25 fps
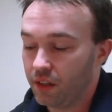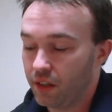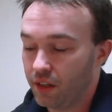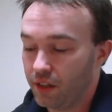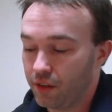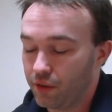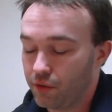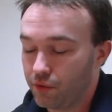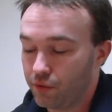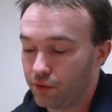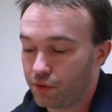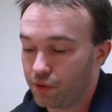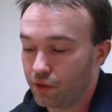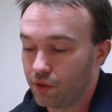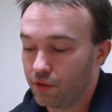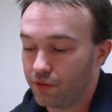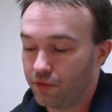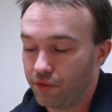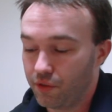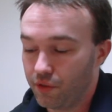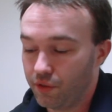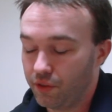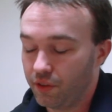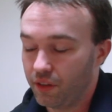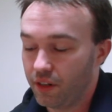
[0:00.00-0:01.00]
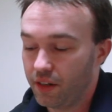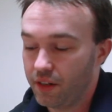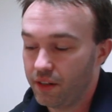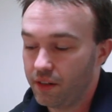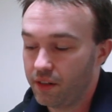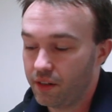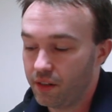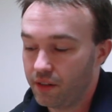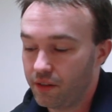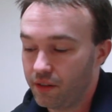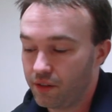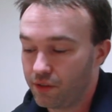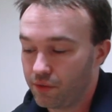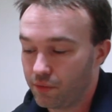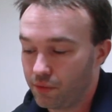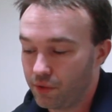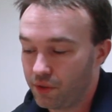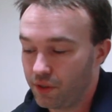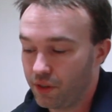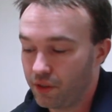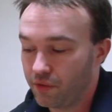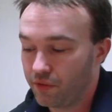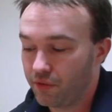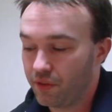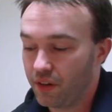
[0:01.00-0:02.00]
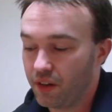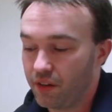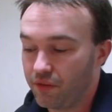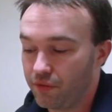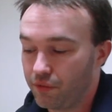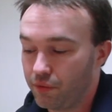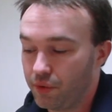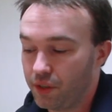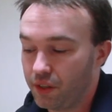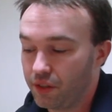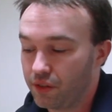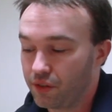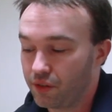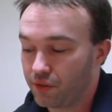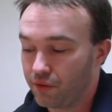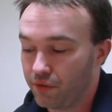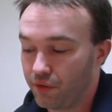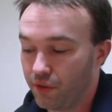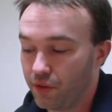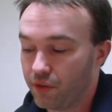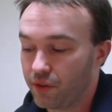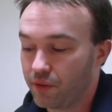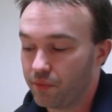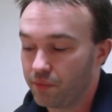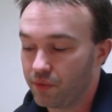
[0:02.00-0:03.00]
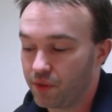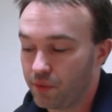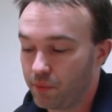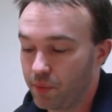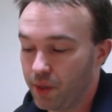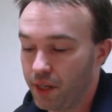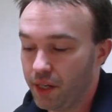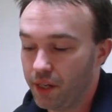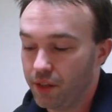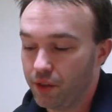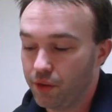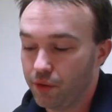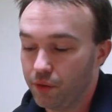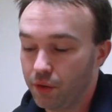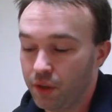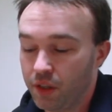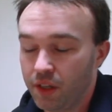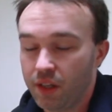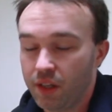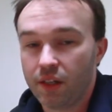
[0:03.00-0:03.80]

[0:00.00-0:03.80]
it goes off online, and this will take 5 weeks for them to pay you.